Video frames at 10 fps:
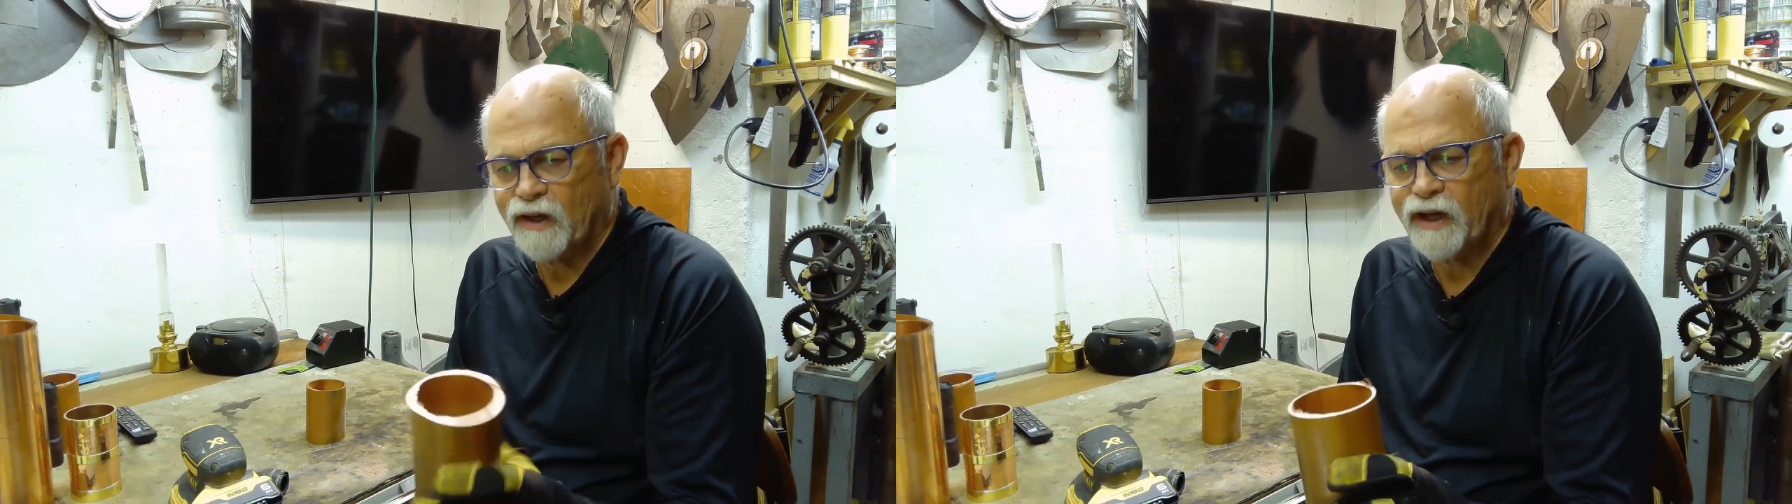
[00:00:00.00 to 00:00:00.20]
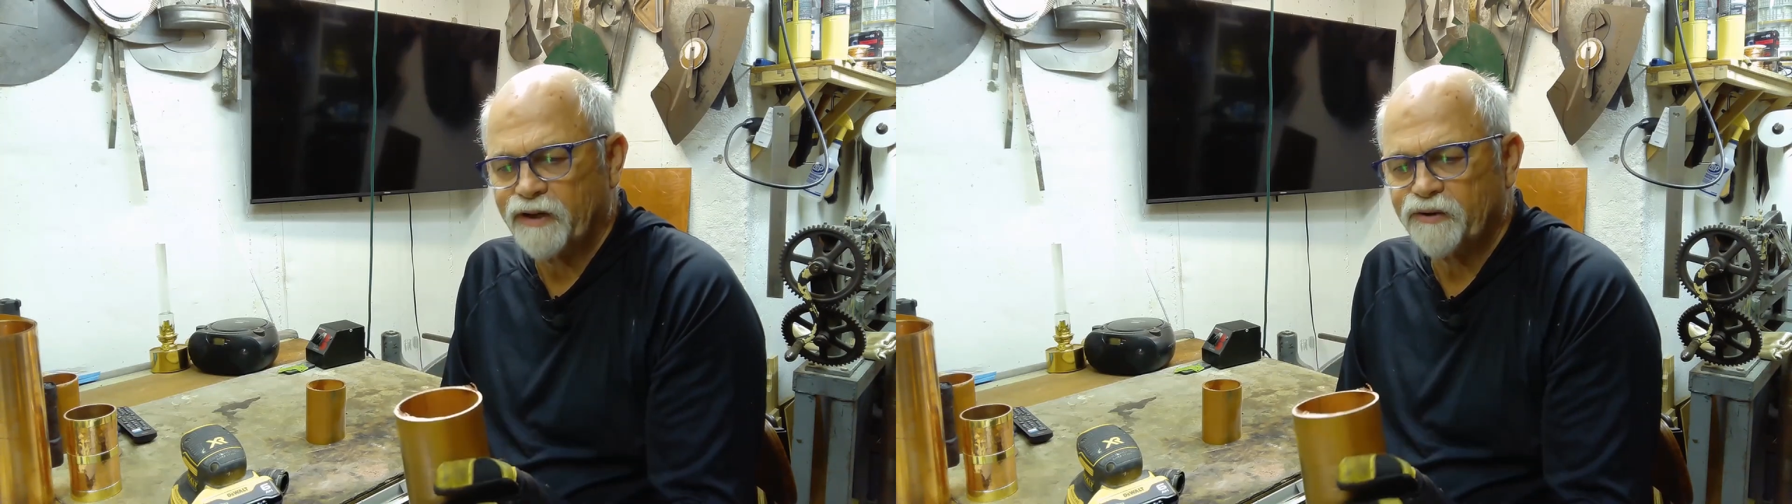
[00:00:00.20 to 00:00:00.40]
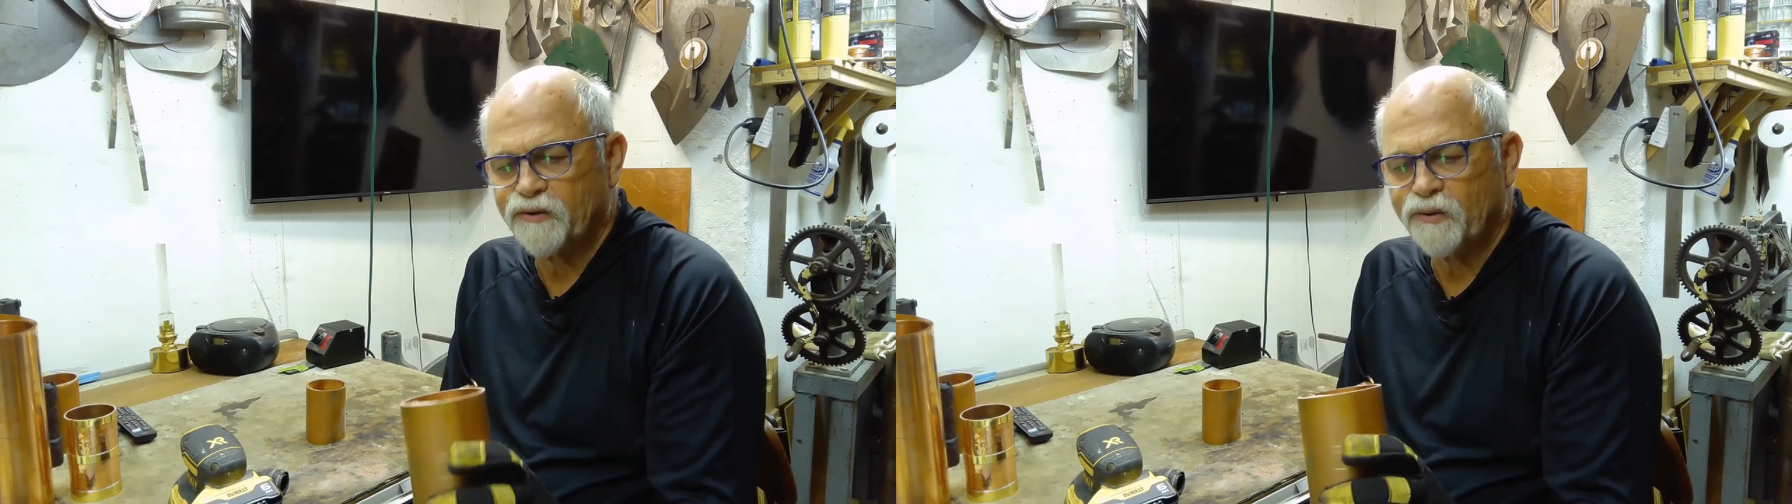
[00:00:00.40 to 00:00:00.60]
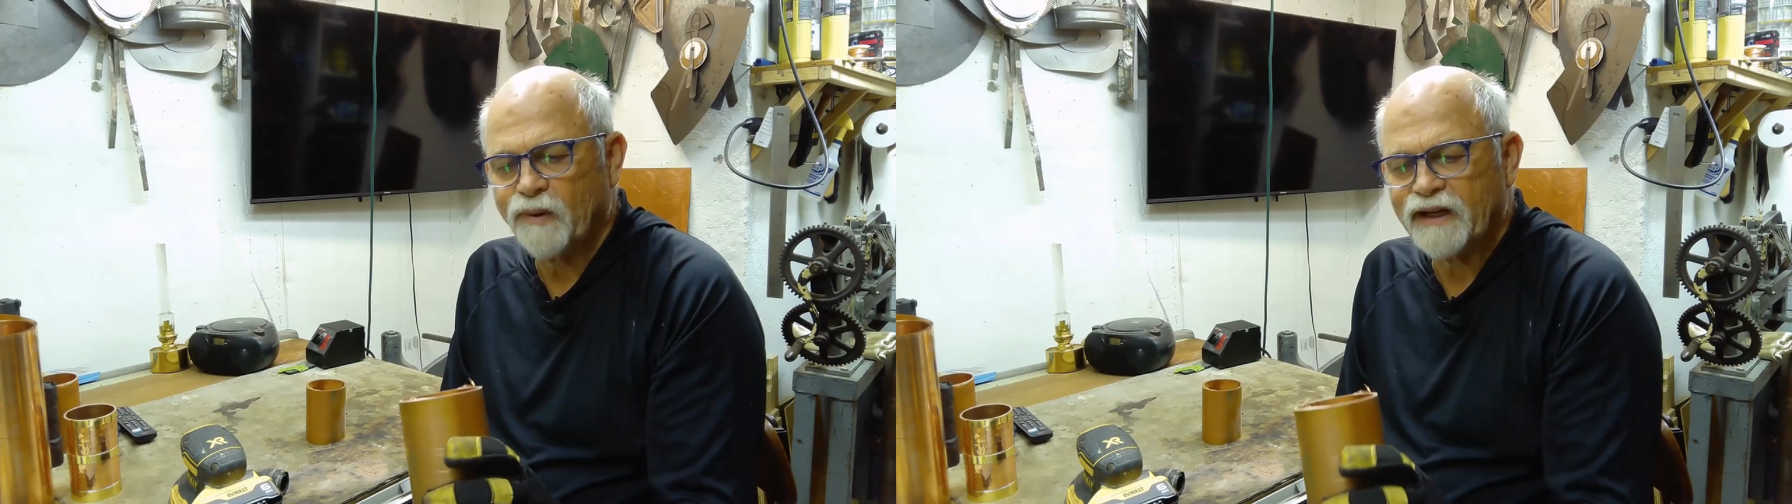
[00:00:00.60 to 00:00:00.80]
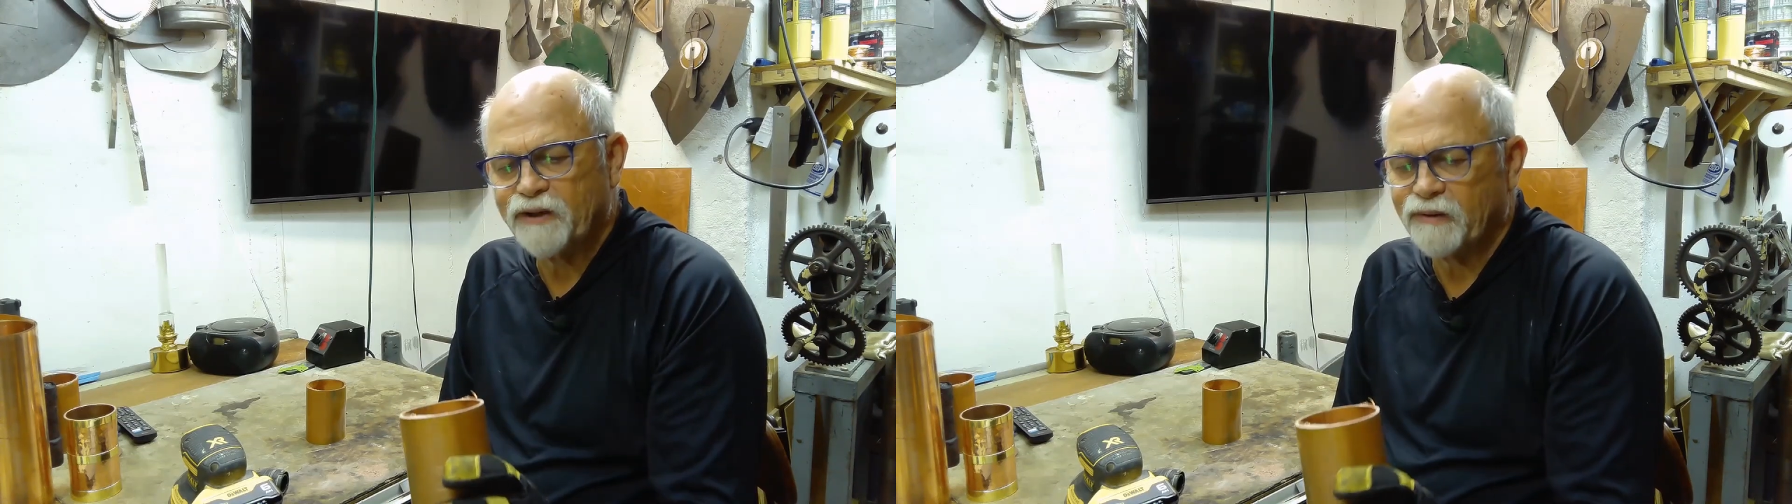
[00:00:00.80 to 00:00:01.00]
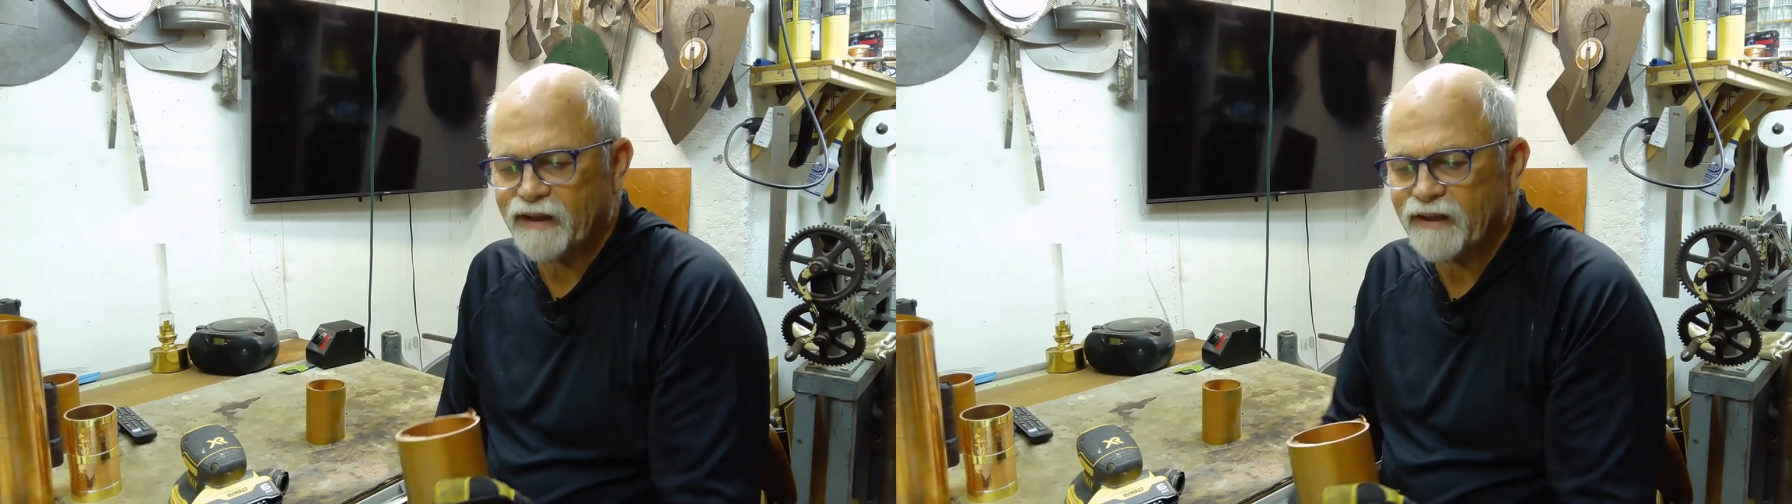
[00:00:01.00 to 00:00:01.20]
120 grit,